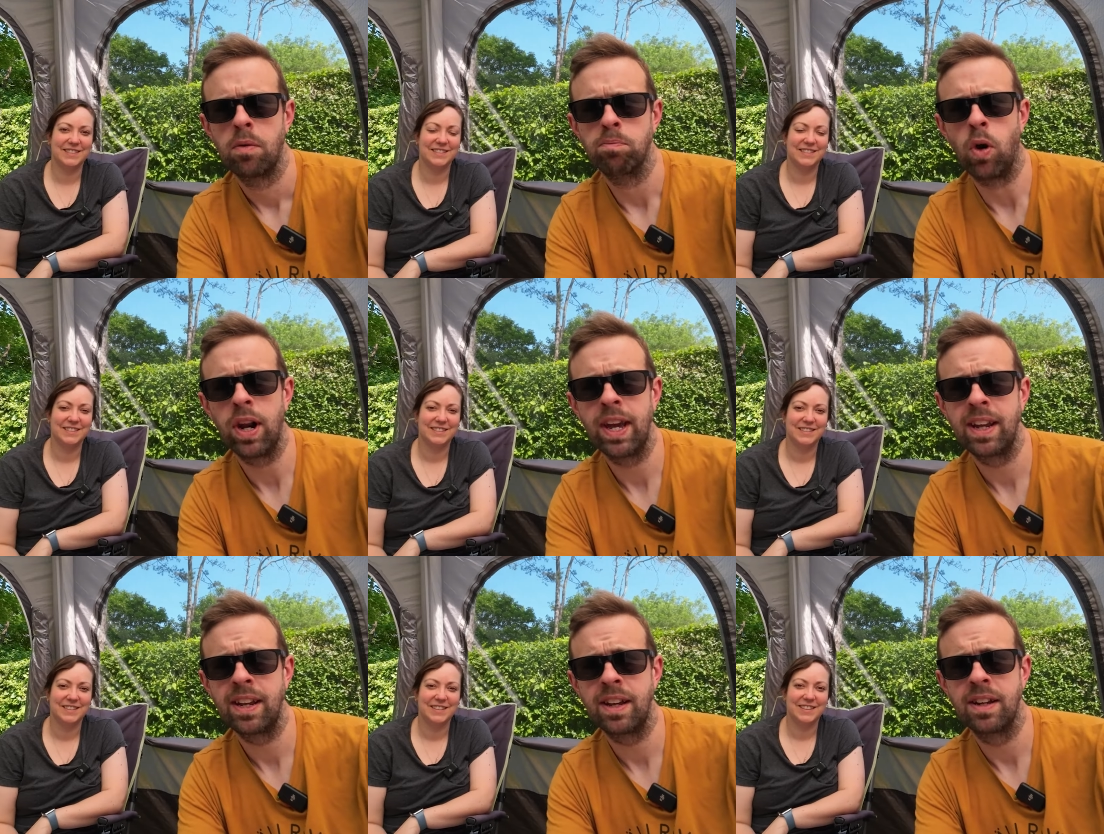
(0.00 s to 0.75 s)

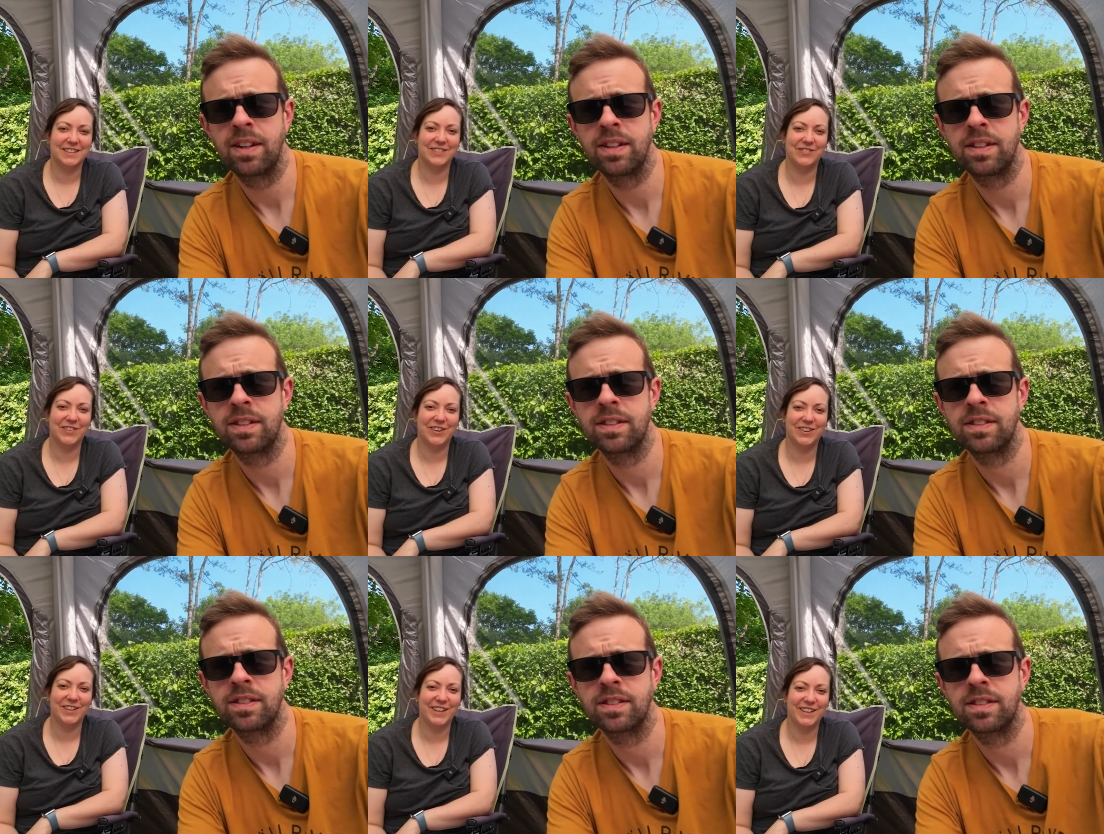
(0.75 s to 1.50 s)
Speaker 1: Morning.
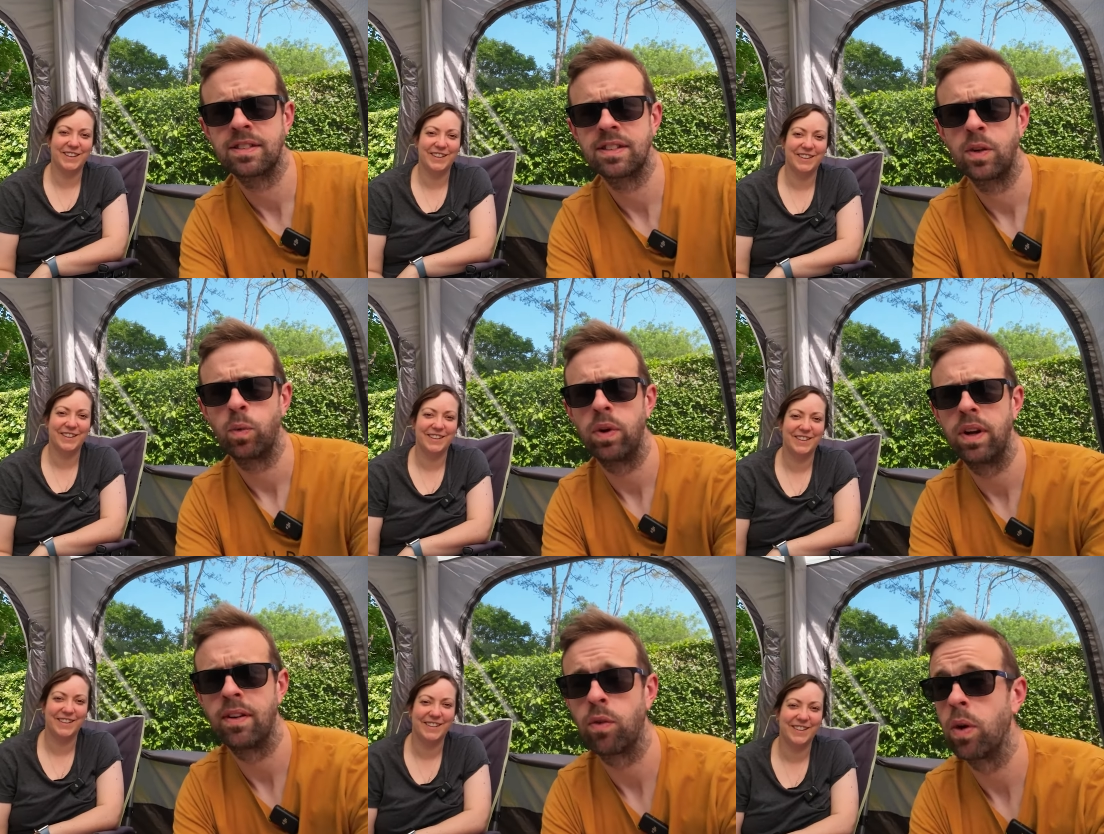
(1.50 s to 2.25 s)
Speaker 2: Morning.
Speaker 1: We
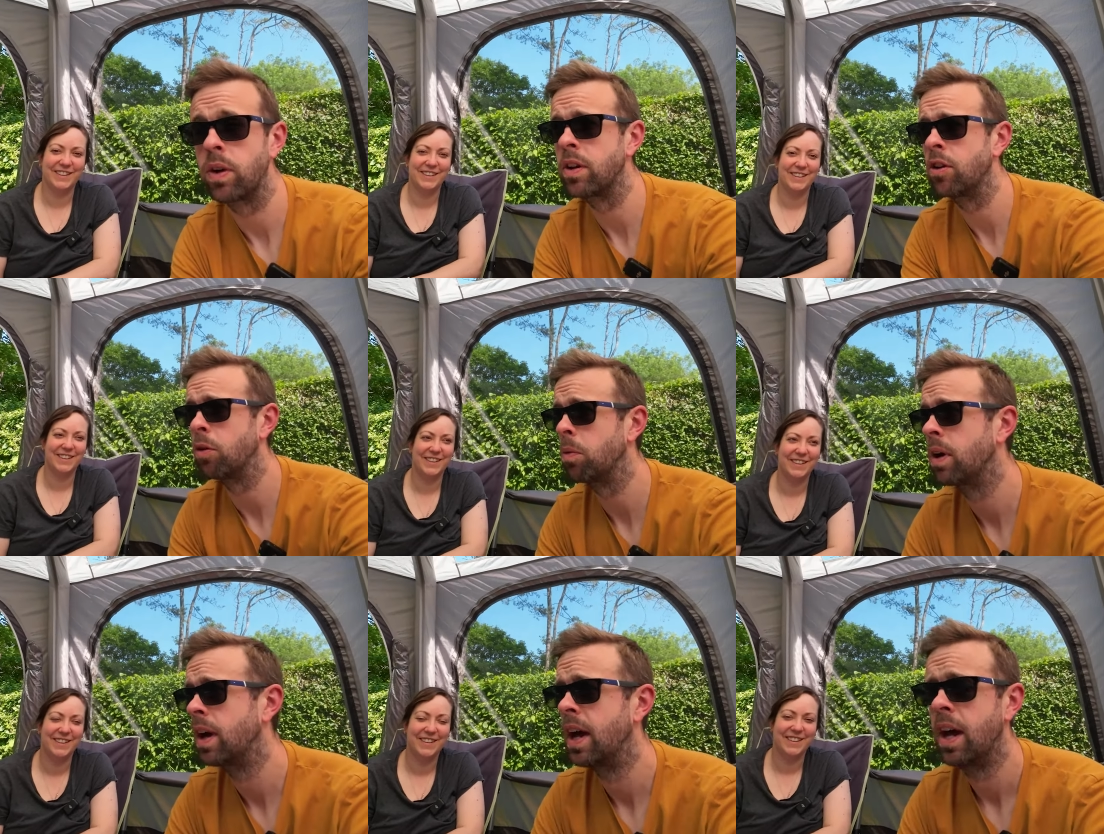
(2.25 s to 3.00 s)
have woken up.
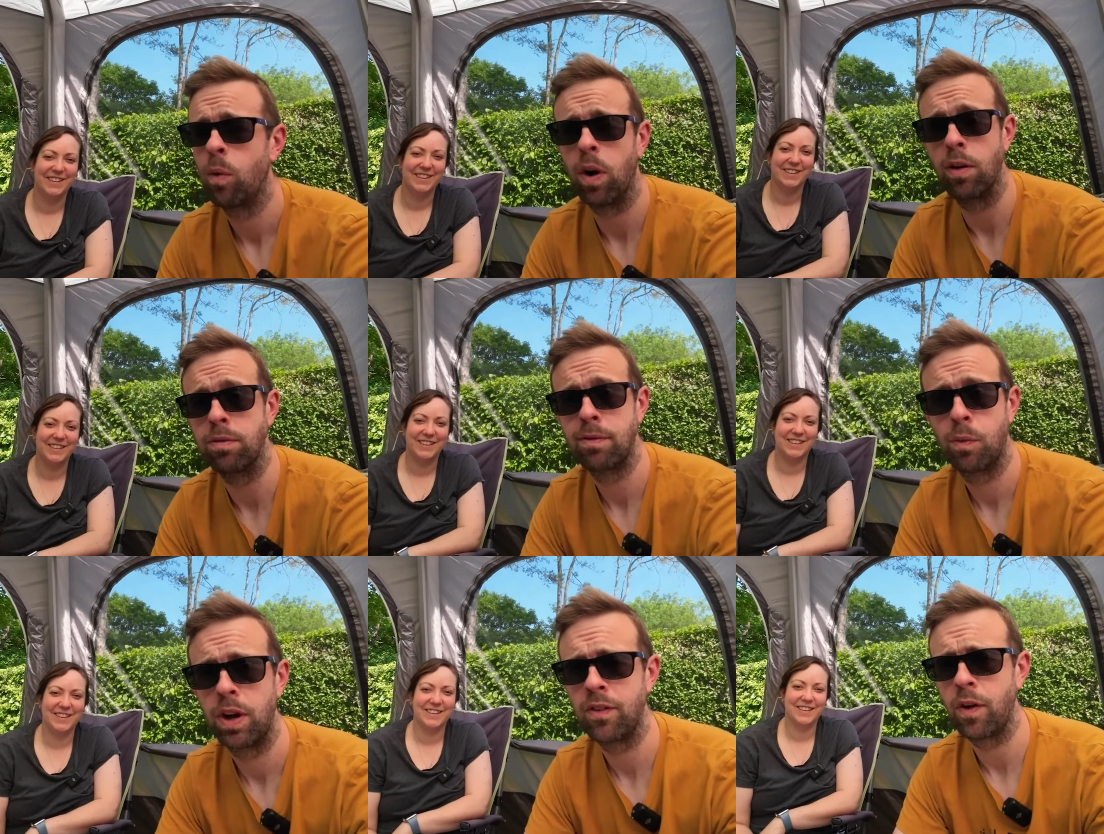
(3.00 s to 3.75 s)
Well,
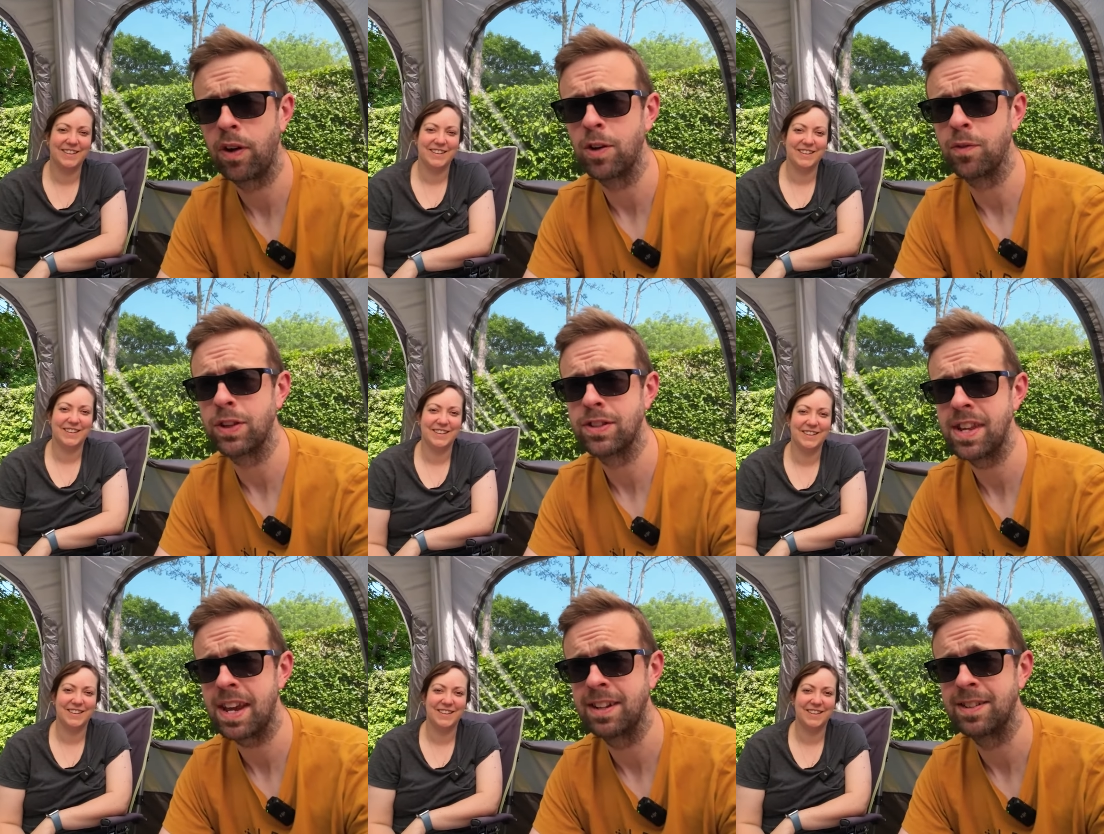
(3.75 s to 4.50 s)
we have woken up for the
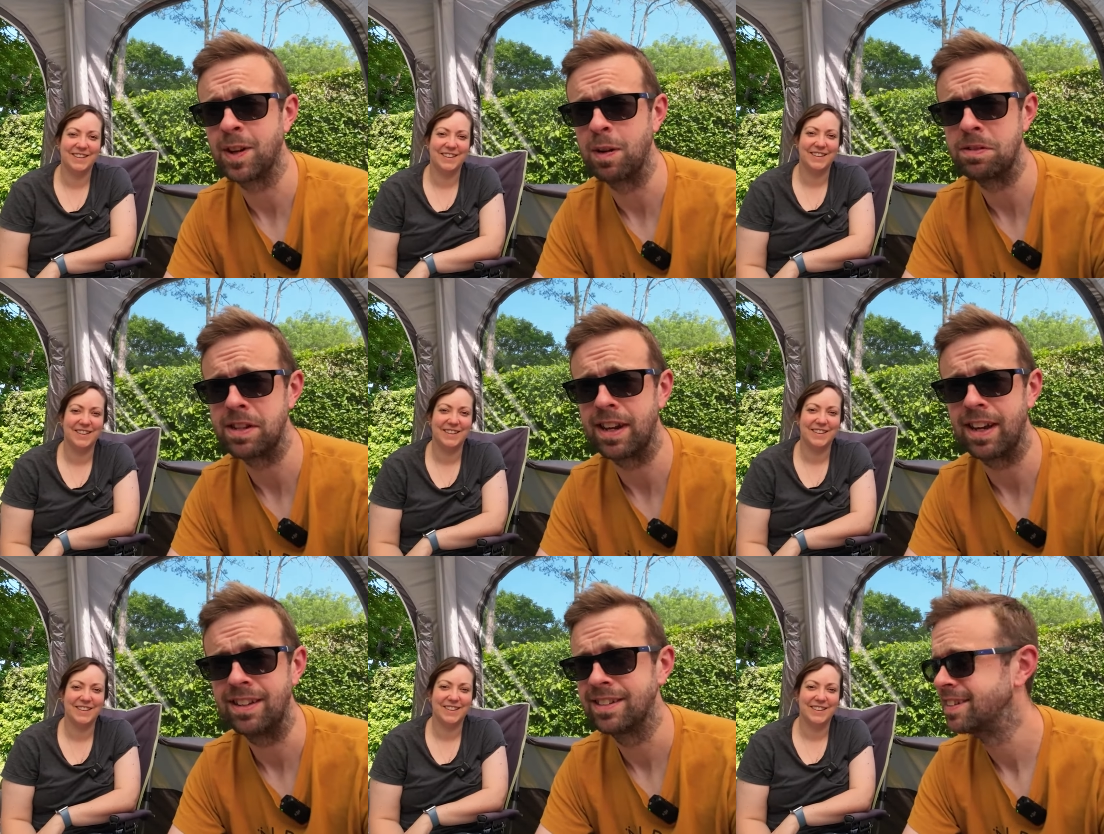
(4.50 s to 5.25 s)
second time
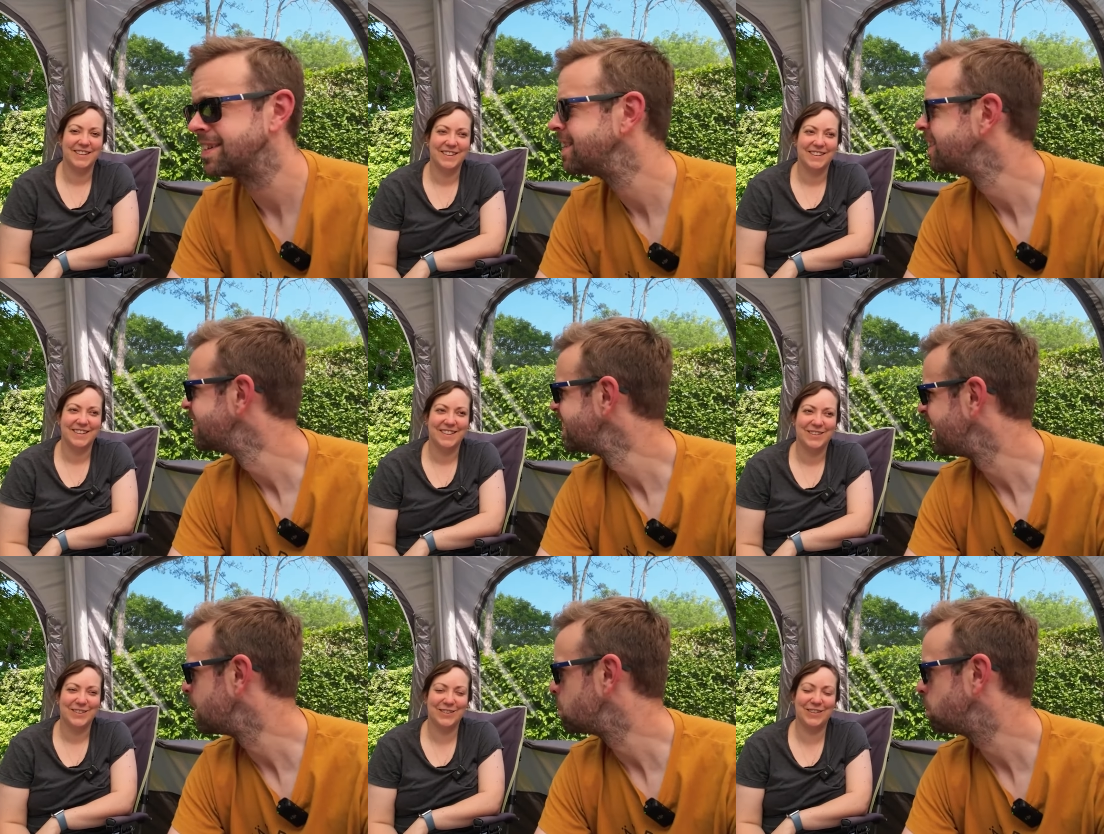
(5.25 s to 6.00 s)
today
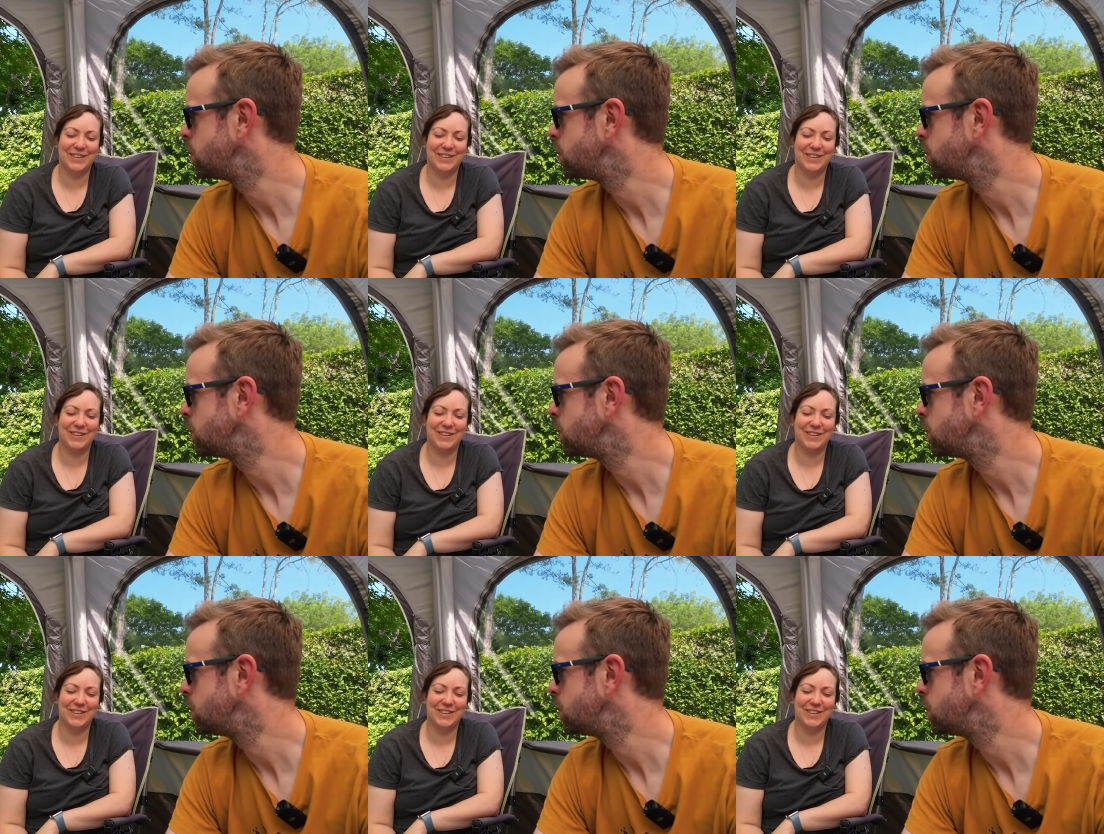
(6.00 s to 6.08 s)
in a